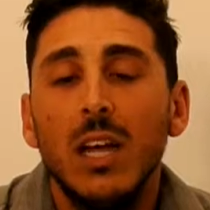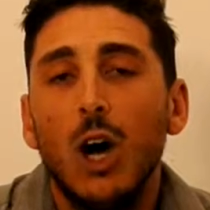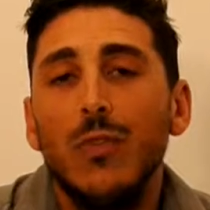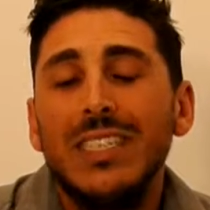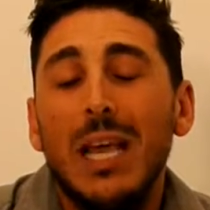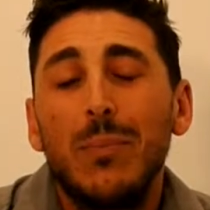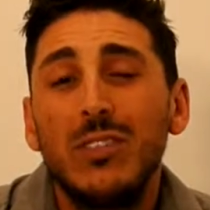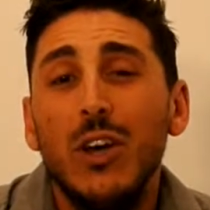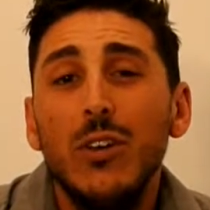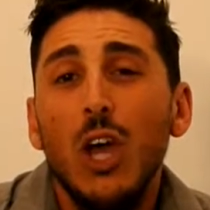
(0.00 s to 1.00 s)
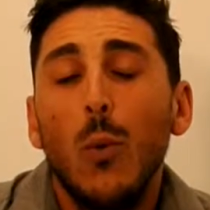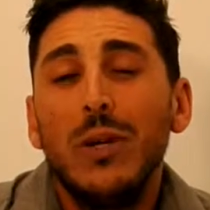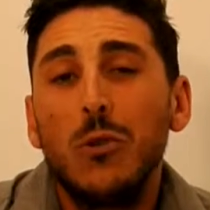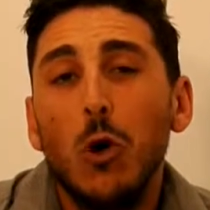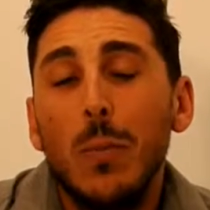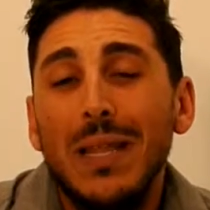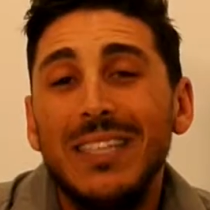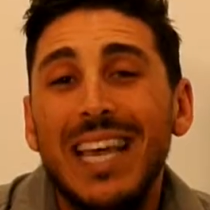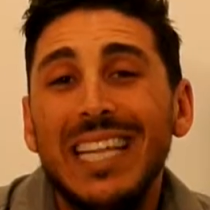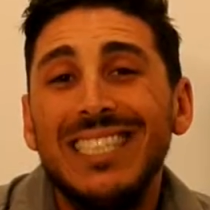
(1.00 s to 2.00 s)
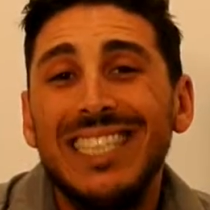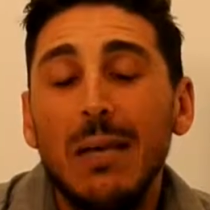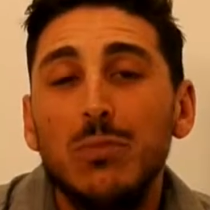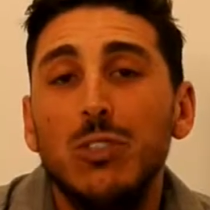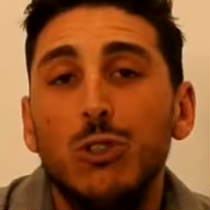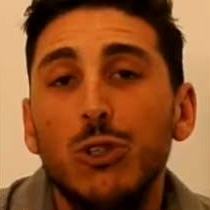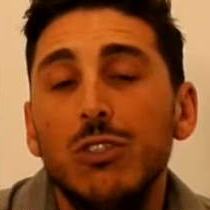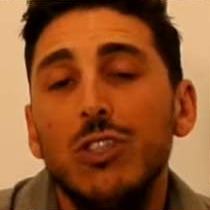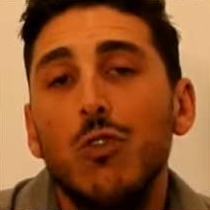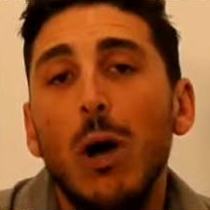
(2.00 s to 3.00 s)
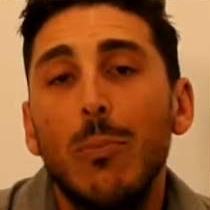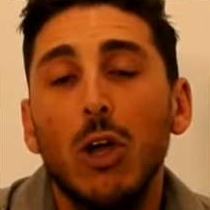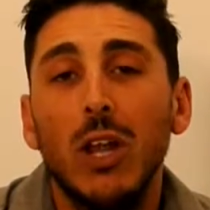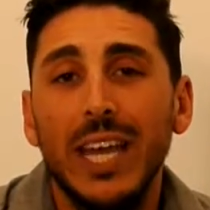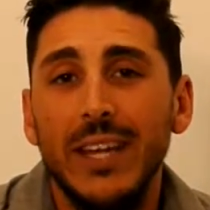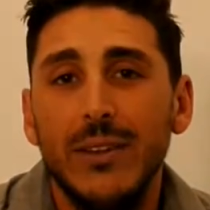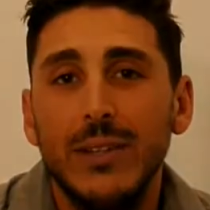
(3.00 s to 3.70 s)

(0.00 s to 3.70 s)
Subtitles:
On this episode, we talk about the 10 steps to choosing the right block of land.